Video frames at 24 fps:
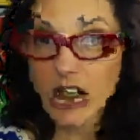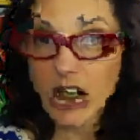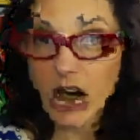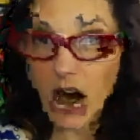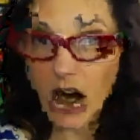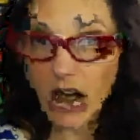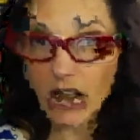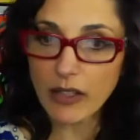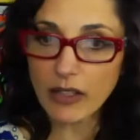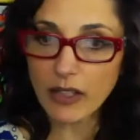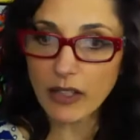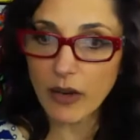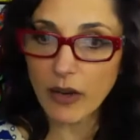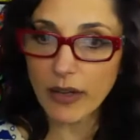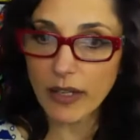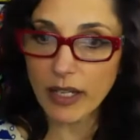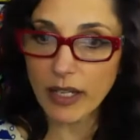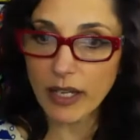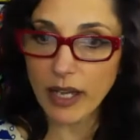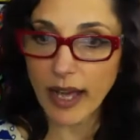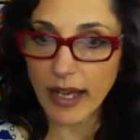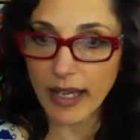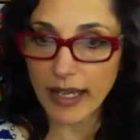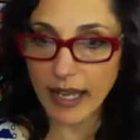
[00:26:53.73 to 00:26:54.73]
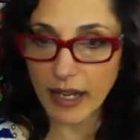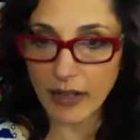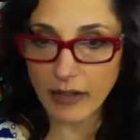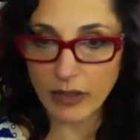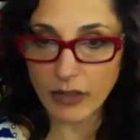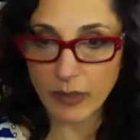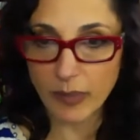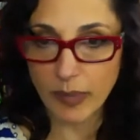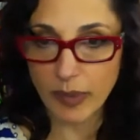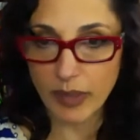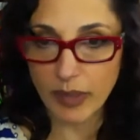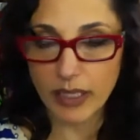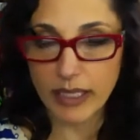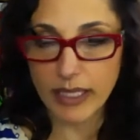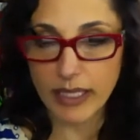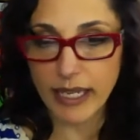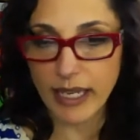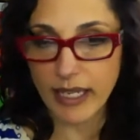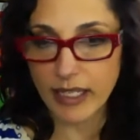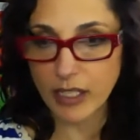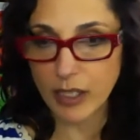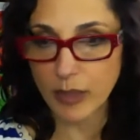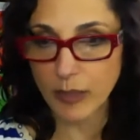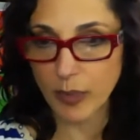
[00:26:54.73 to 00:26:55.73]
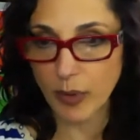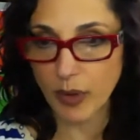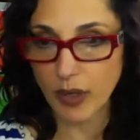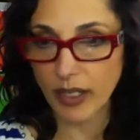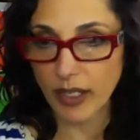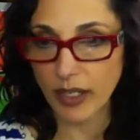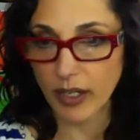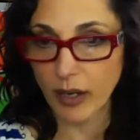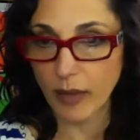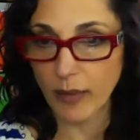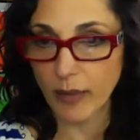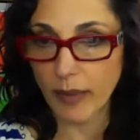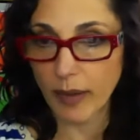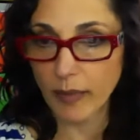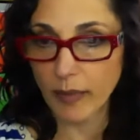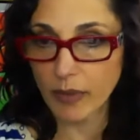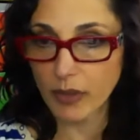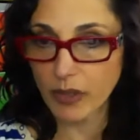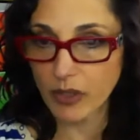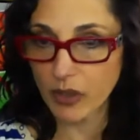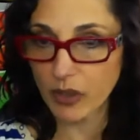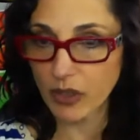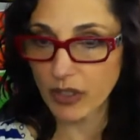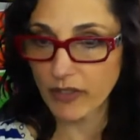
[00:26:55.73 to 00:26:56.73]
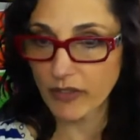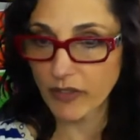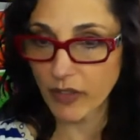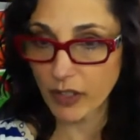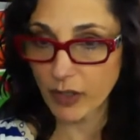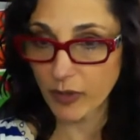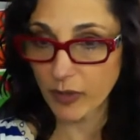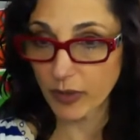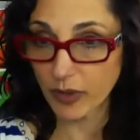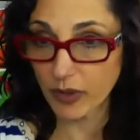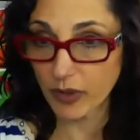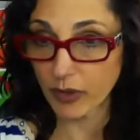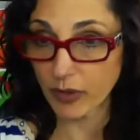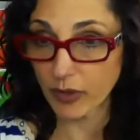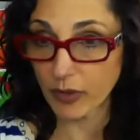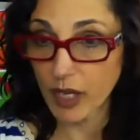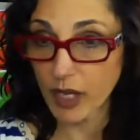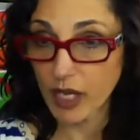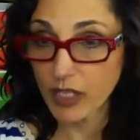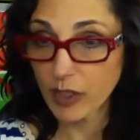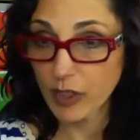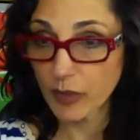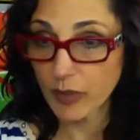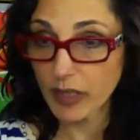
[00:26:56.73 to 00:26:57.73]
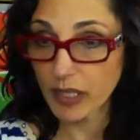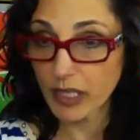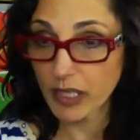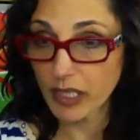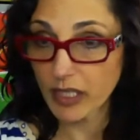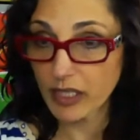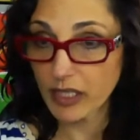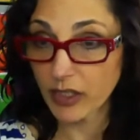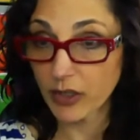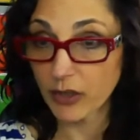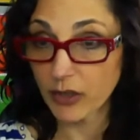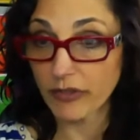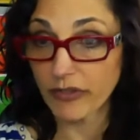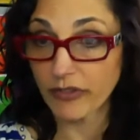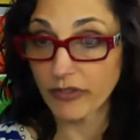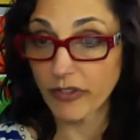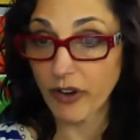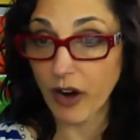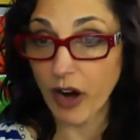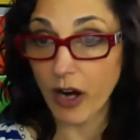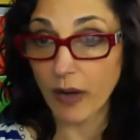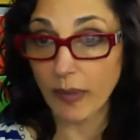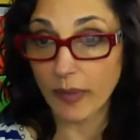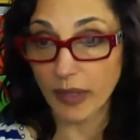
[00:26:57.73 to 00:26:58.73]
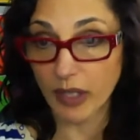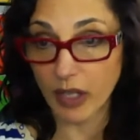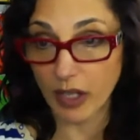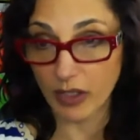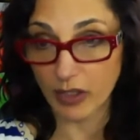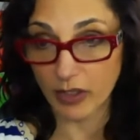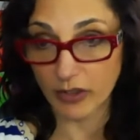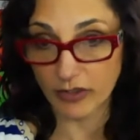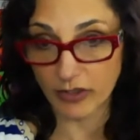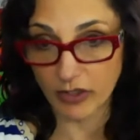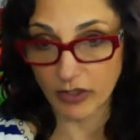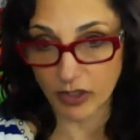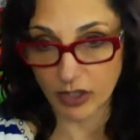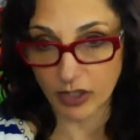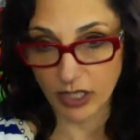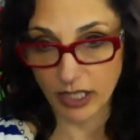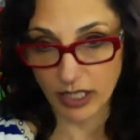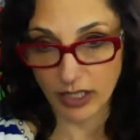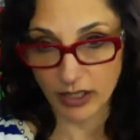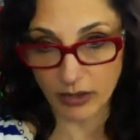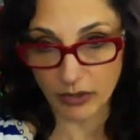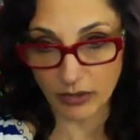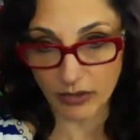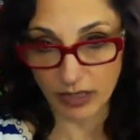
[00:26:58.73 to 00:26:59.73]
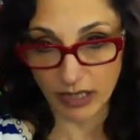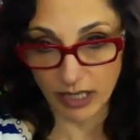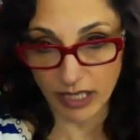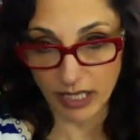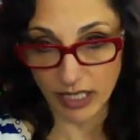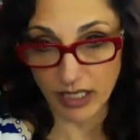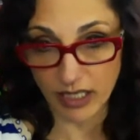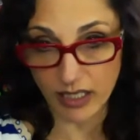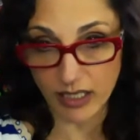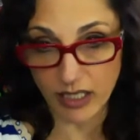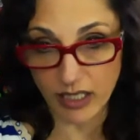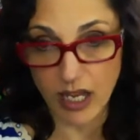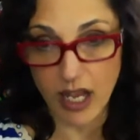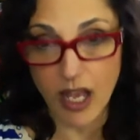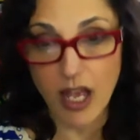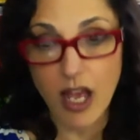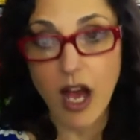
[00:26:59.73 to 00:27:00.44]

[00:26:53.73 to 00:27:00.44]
Ongoing accountability and support in our members-only Facebook group to be continued far beyond your first Kindle release.